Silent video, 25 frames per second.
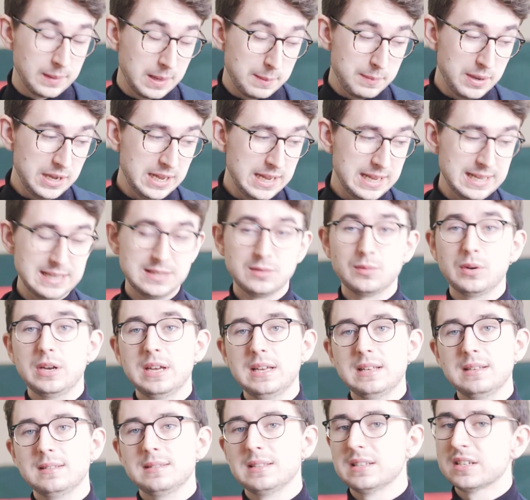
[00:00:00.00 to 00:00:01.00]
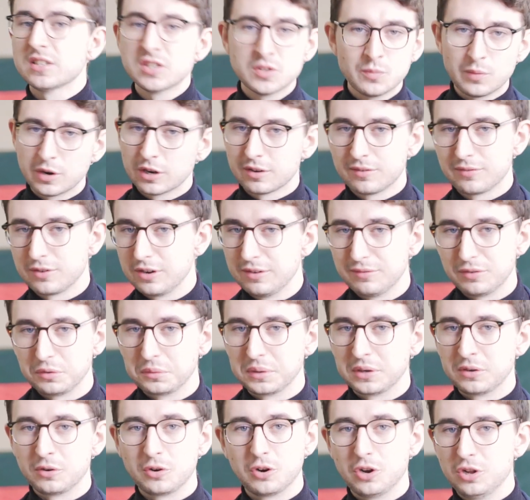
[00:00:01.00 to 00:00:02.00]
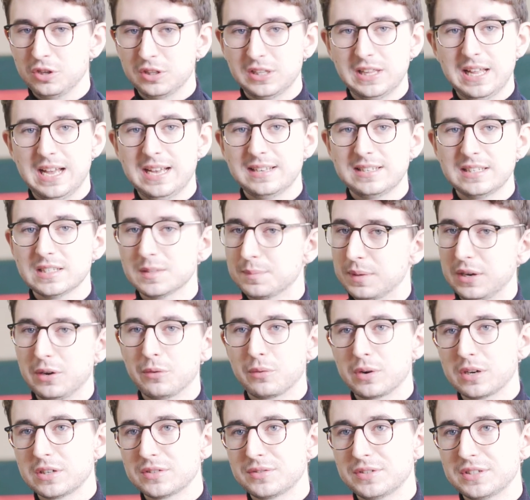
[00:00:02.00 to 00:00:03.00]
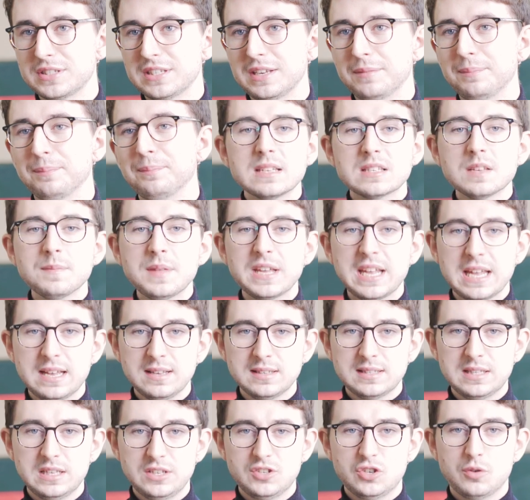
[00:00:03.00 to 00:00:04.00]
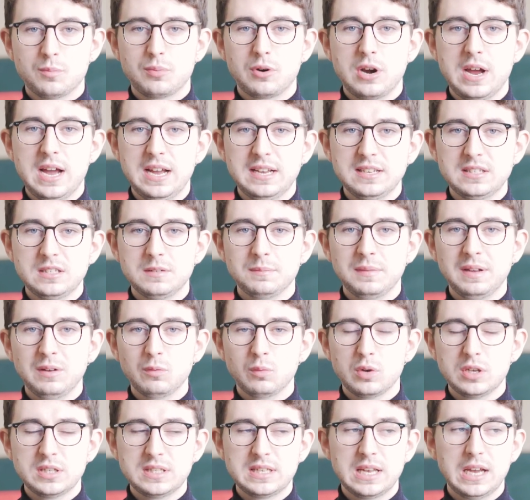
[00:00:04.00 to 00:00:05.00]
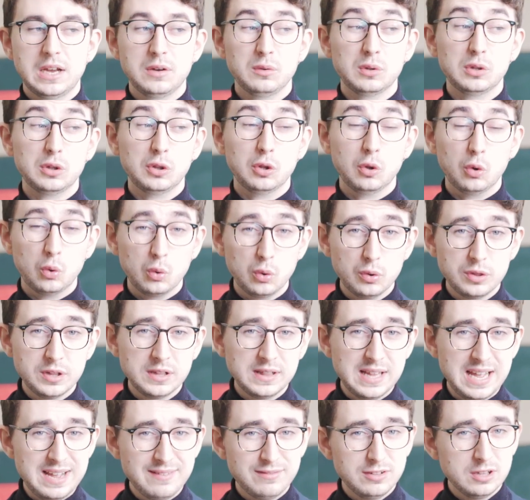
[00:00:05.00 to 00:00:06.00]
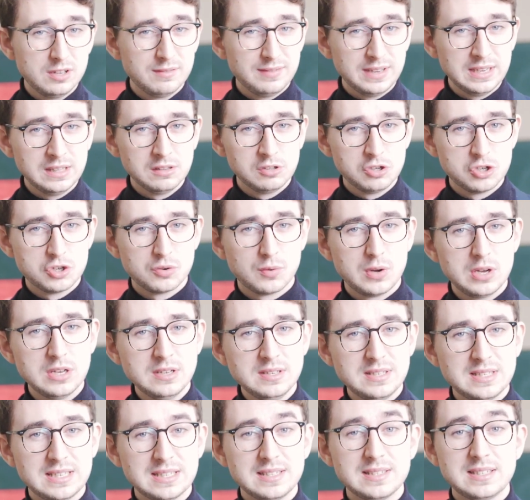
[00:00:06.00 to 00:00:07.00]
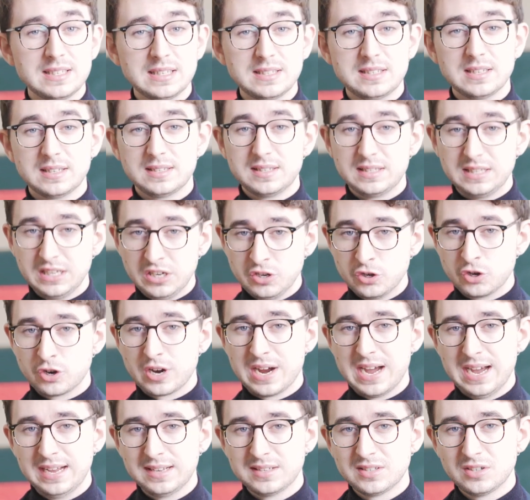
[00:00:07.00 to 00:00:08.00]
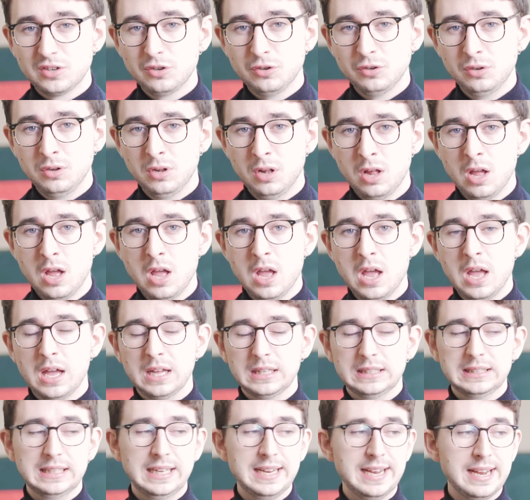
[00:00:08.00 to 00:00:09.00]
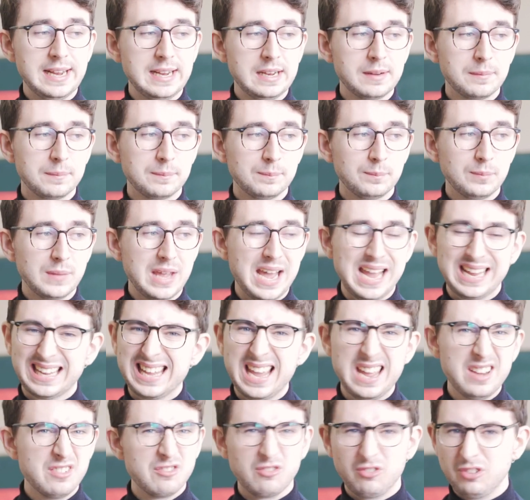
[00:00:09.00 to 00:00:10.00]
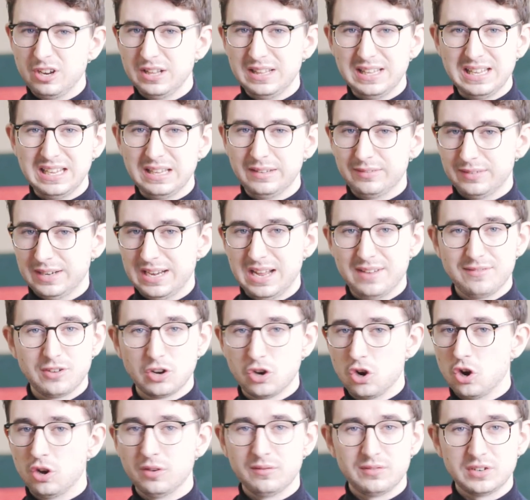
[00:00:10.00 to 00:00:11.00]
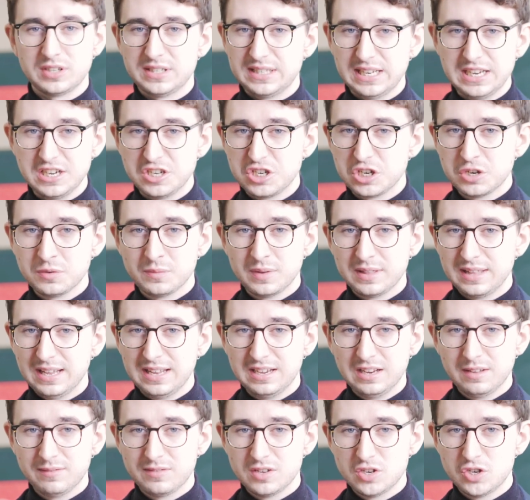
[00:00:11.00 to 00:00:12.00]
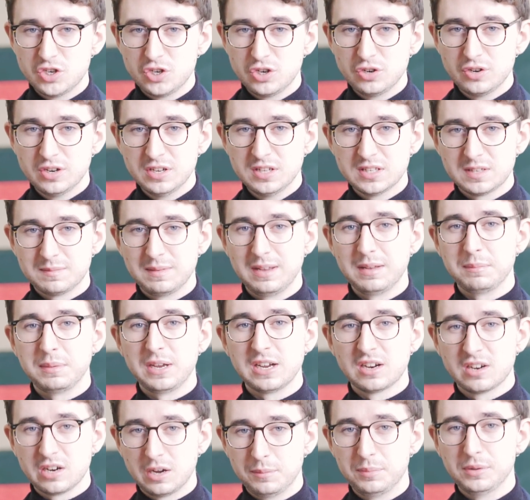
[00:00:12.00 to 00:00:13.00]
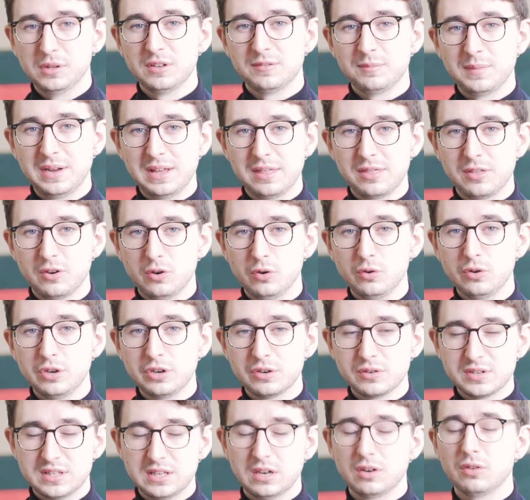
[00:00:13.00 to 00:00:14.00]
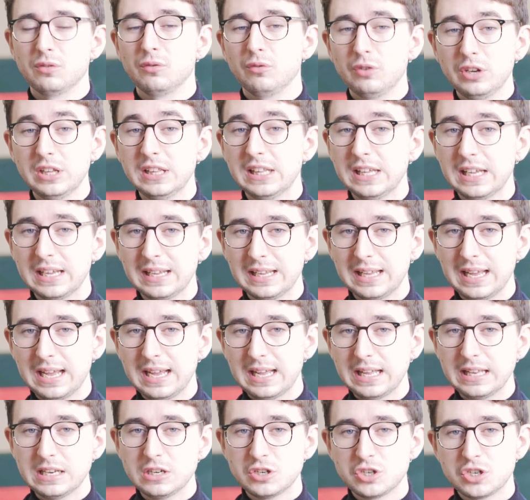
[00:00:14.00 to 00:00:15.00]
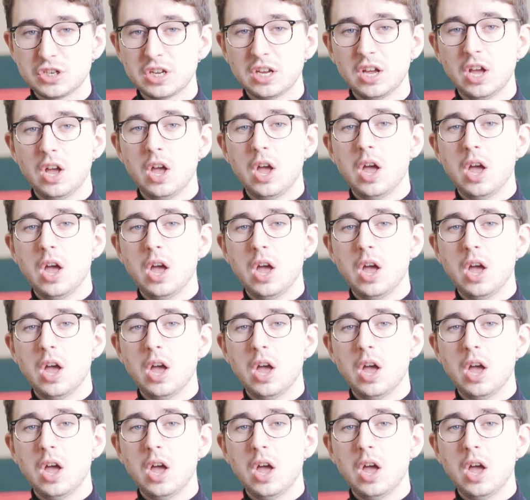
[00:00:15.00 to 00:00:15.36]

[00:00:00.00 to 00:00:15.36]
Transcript: But it is what it is. It doesn't work for everyone or all classes, but it works for some. Something else that surprised me was how low the level of English was, since it's a senior high school. Like, I can't really even have a conversation with any of the students, maybe a couple of my third years that are really engaged.